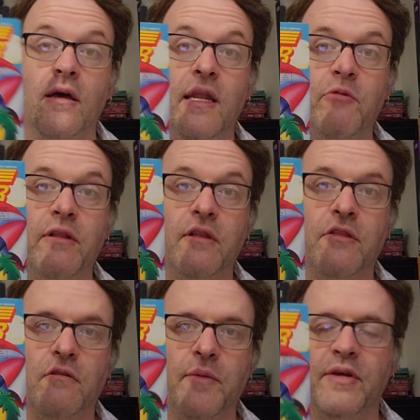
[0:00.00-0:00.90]
Anyway,
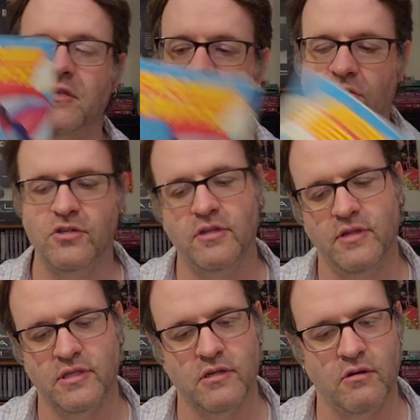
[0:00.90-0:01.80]
the Lemmings version,
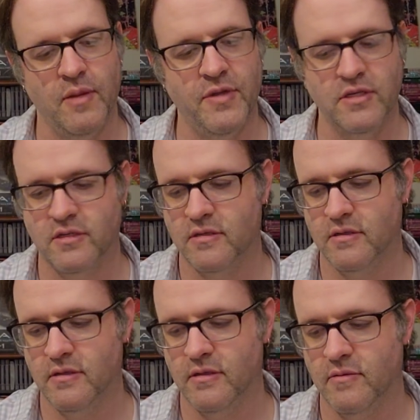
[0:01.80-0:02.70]
Lemmings
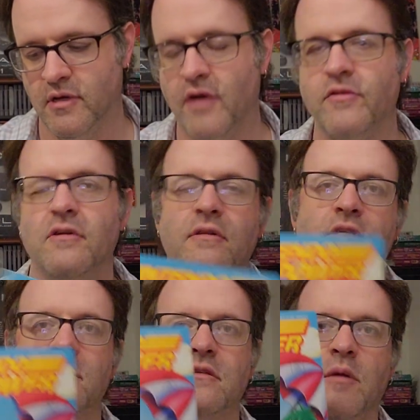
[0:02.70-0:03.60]
cover,
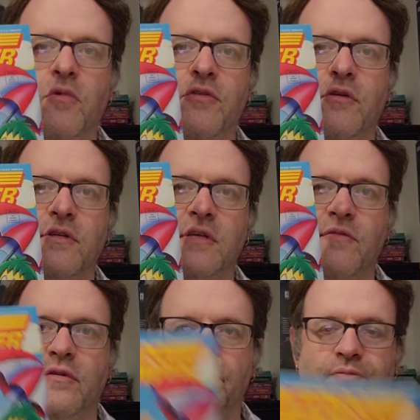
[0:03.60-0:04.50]
this is number
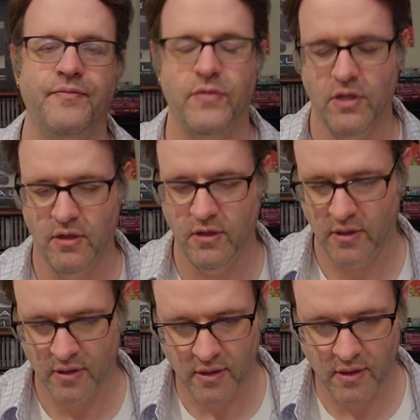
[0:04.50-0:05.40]
37.
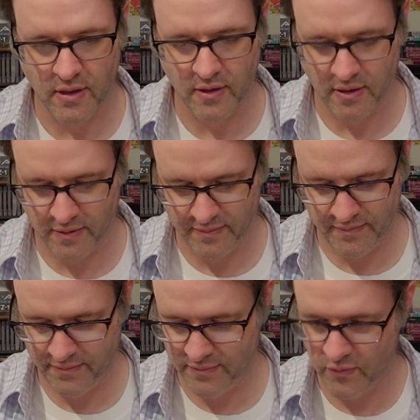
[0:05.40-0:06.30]

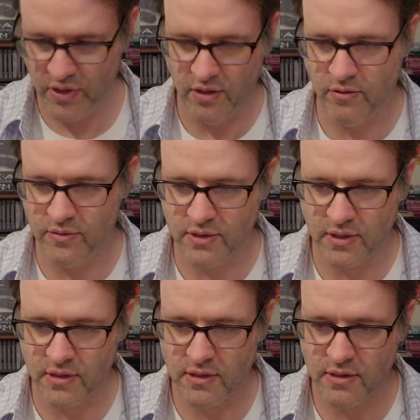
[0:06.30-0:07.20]
What year was
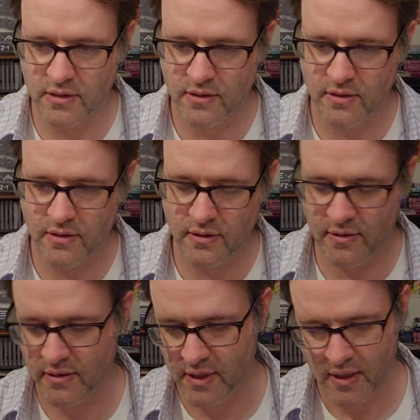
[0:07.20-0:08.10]
this?
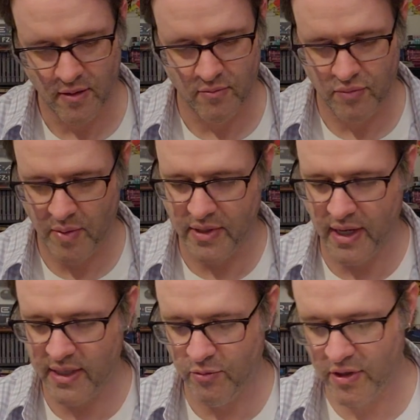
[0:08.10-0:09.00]
Probably
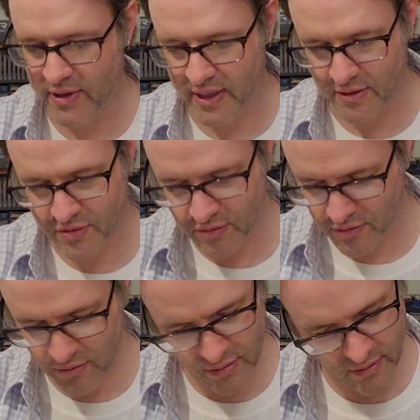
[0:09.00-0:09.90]
91 or
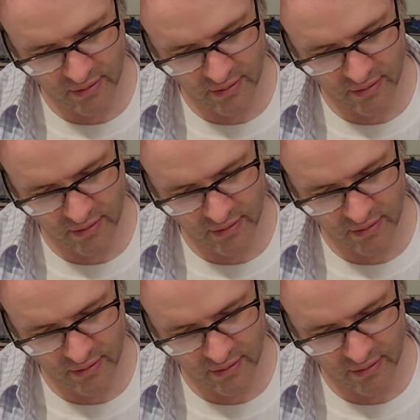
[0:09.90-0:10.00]
92.